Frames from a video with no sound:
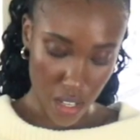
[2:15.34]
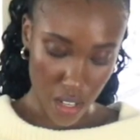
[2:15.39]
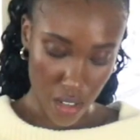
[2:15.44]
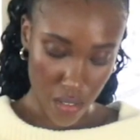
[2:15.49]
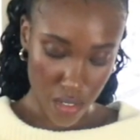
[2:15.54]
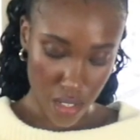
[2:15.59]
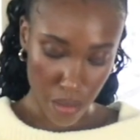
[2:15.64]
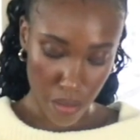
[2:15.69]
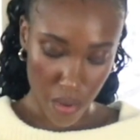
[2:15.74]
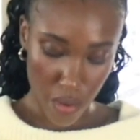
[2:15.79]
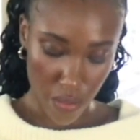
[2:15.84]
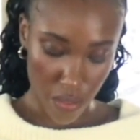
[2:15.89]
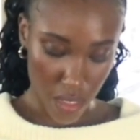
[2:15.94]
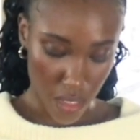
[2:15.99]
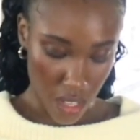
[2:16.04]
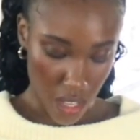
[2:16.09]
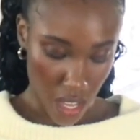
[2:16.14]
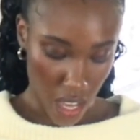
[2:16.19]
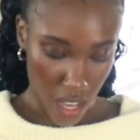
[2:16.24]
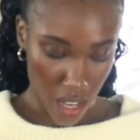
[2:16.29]
off some of
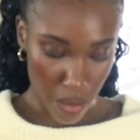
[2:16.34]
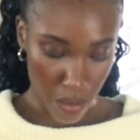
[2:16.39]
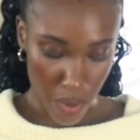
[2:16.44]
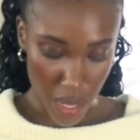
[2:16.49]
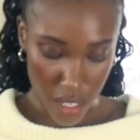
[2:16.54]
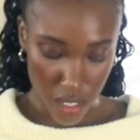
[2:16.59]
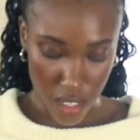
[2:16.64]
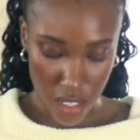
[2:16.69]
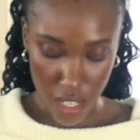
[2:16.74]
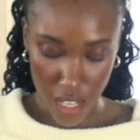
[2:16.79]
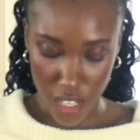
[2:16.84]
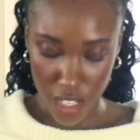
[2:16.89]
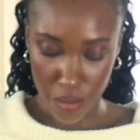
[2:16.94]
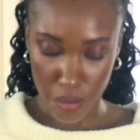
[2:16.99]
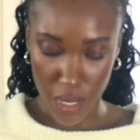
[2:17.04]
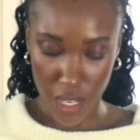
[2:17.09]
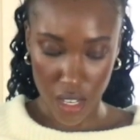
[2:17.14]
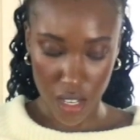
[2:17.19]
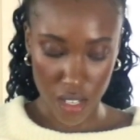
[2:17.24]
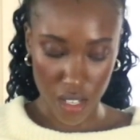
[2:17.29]
the end bits is
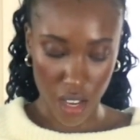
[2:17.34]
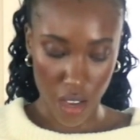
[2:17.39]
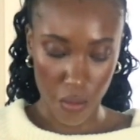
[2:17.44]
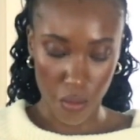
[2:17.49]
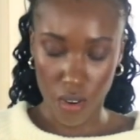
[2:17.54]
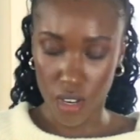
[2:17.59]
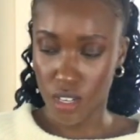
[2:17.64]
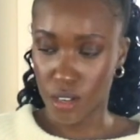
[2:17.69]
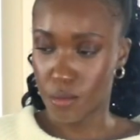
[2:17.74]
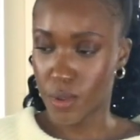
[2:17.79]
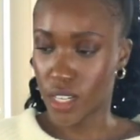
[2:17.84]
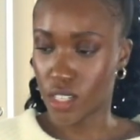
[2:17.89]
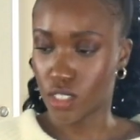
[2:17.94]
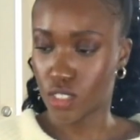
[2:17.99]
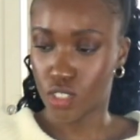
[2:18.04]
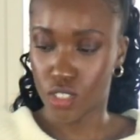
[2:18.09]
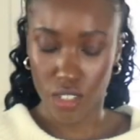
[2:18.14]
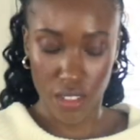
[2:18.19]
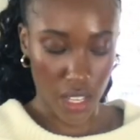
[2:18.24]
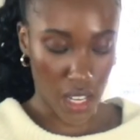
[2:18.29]
because I want to make
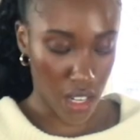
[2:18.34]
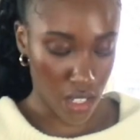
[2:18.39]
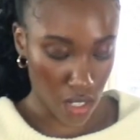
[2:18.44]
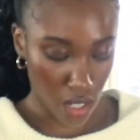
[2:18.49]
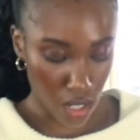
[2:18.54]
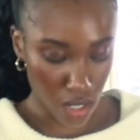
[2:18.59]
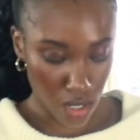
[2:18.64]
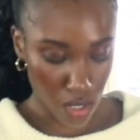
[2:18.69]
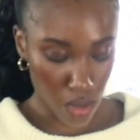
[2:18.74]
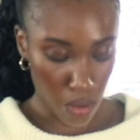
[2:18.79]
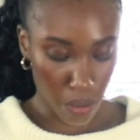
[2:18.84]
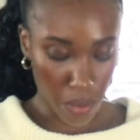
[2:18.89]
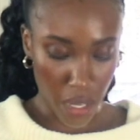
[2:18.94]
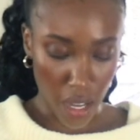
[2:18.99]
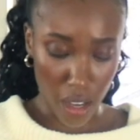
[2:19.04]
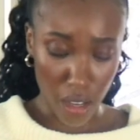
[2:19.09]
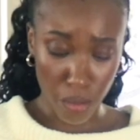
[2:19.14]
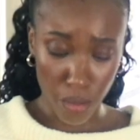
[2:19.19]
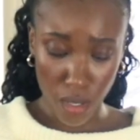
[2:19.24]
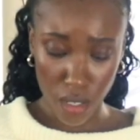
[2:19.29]
sure that it's also
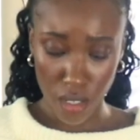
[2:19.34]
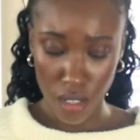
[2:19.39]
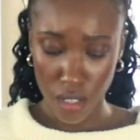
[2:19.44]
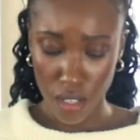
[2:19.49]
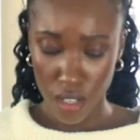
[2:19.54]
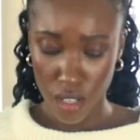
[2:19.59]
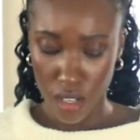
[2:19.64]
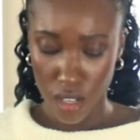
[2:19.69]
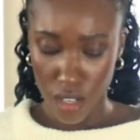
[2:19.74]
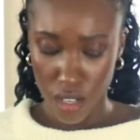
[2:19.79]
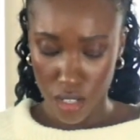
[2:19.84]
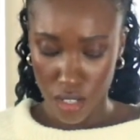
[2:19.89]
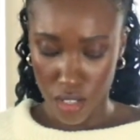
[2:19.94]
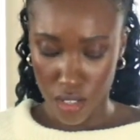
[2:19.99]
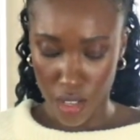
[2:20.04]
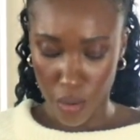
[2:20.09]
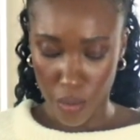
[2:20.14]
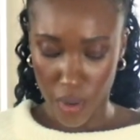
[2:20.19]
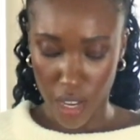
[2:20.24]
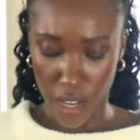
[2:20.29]
pliable so
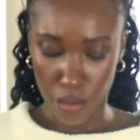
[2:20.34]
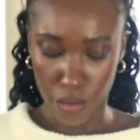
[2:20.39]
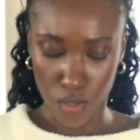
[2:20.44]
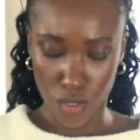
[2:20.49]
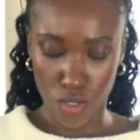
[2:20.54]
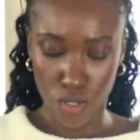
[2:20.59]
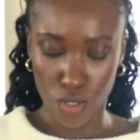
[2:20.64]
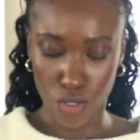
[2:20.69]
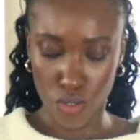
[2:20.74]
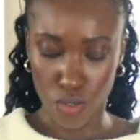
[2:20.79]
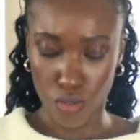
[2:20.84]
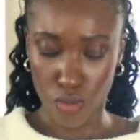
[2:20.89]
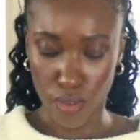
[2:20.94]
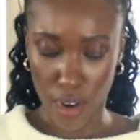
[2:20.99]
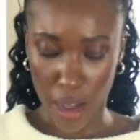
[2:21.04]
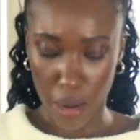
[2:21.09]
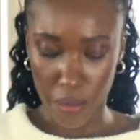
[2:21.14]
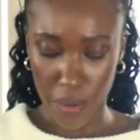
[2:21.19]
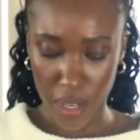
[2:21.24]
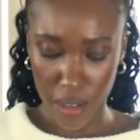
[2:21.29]
that we're able to
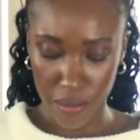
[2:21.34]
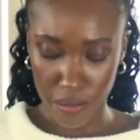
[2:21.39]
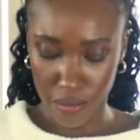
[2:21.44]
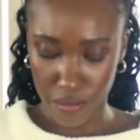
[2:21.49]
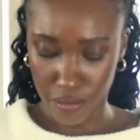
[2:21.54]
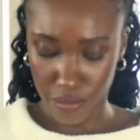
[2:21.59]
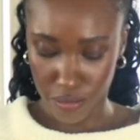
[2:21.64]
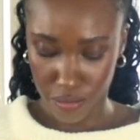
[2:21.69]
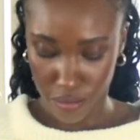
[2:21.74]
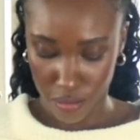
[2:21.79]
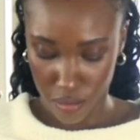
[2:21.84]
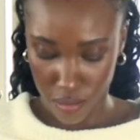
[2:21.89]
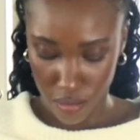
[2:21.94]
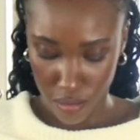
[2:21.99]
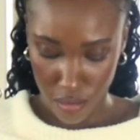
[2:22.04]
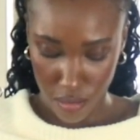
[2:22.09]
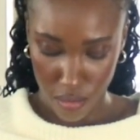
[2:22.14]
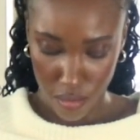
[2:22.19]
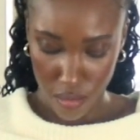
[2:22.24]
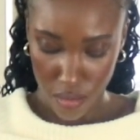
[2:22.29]
wrap it.
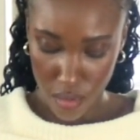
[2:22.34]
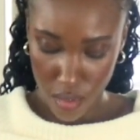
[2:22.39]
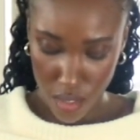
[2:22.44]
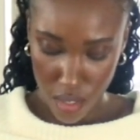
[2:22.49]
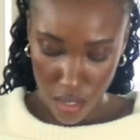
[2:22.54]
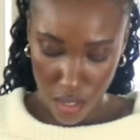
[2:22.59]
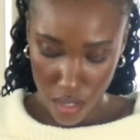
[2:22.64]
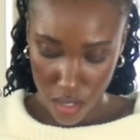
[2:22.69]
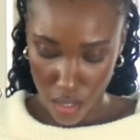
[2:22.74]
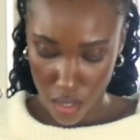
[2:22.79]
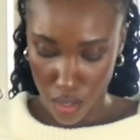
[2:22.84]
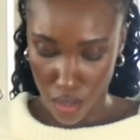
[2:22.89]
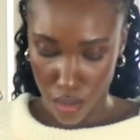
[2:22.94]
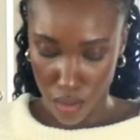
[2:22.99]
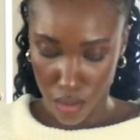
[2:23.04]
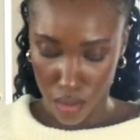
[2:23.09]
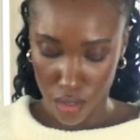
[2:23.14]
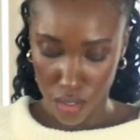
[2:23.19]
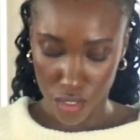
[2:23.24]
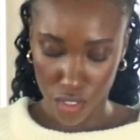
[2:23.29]

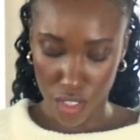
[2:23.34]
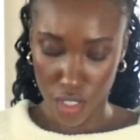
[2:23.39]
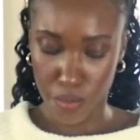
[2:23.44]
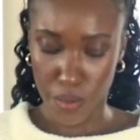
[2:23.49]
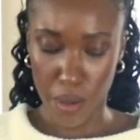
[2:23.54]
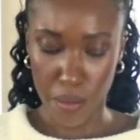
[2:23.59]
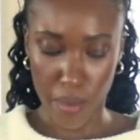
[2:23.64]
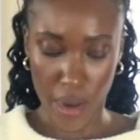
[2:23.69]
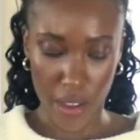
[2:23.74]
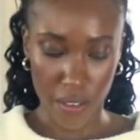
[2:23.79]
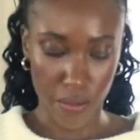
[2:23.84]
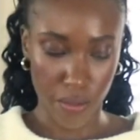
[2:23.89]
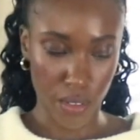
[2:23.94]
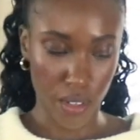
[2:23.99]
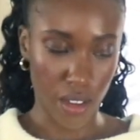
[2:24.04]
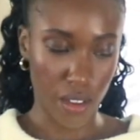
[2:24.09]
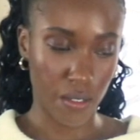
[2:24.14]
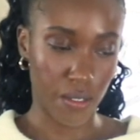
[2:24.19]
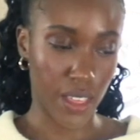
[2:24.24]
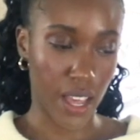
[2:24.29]
So just be
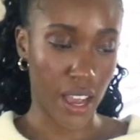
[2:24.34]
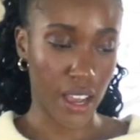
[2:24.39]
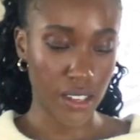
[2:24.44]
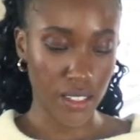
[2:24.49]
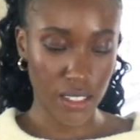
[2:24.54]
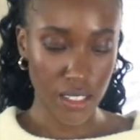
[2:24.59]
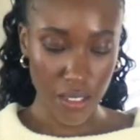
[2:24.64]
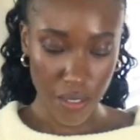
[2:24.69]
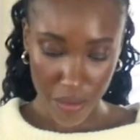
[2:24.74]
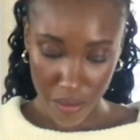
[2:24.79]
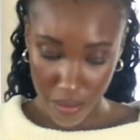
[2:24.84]
mindful of that.